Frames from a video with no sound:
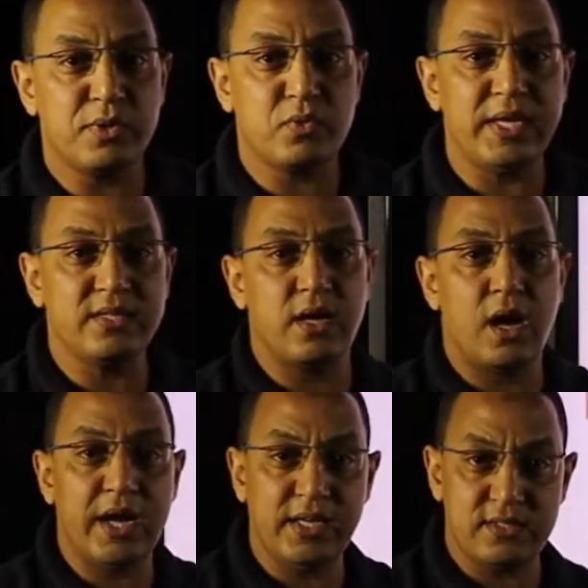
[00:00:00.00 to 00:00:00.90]
between the
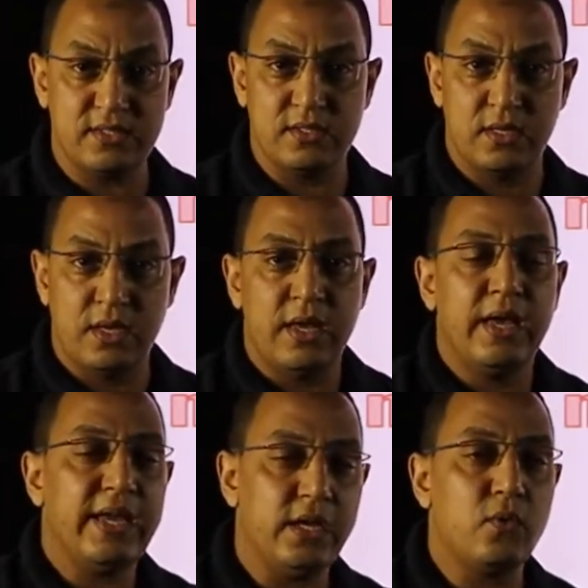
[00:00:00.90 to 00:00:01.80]
heights
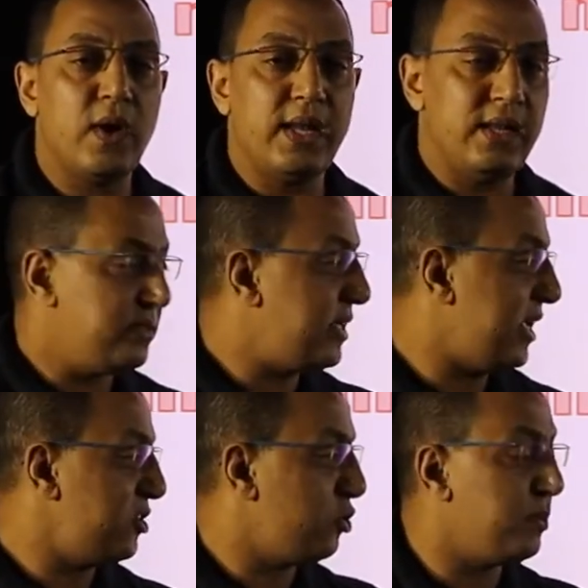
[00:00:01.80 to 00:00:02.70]
equal the
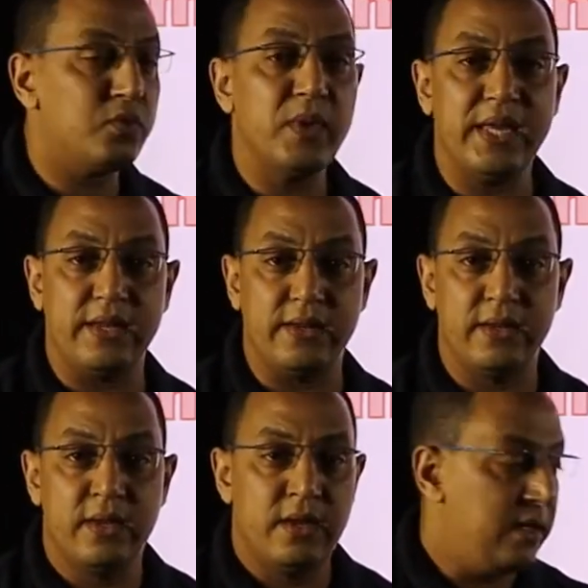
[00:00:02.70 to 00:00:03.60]
ratio
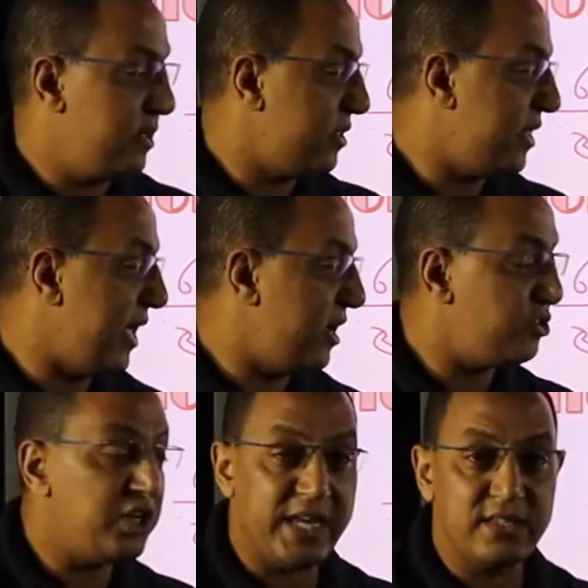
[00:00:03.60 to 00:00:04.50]
between the
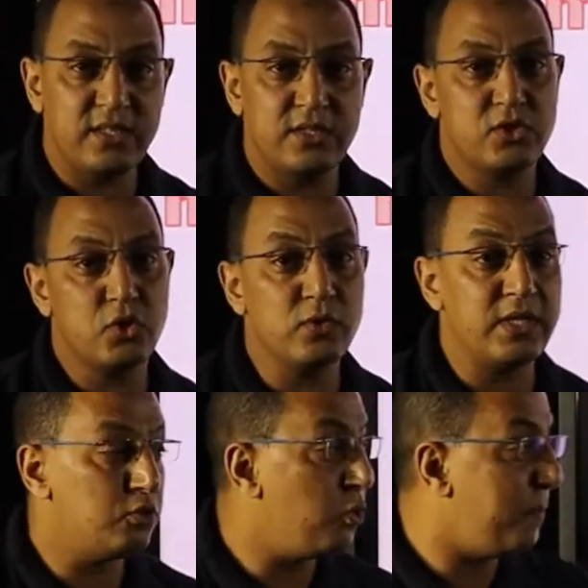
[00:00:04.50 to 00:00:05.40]
shades. So
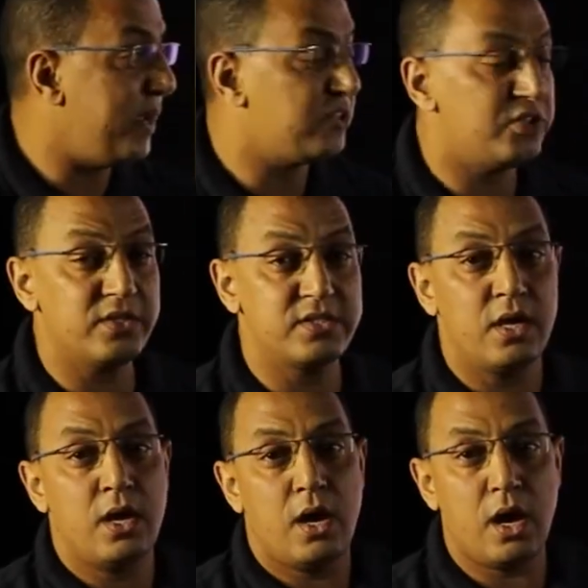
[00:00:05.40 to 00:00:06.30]
the two pictures
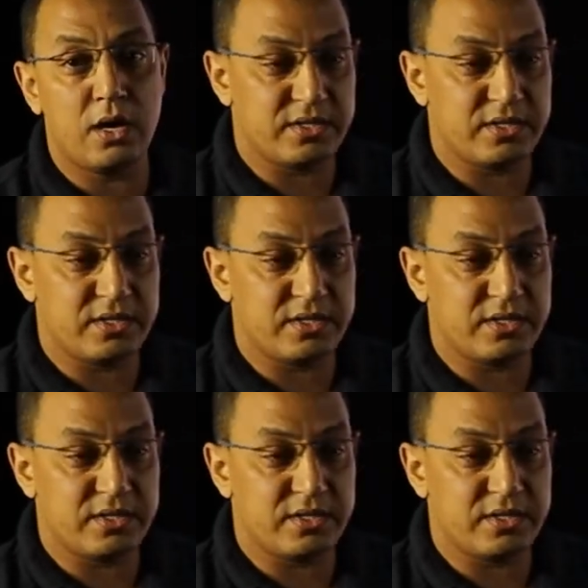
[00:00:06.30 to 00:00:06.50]
are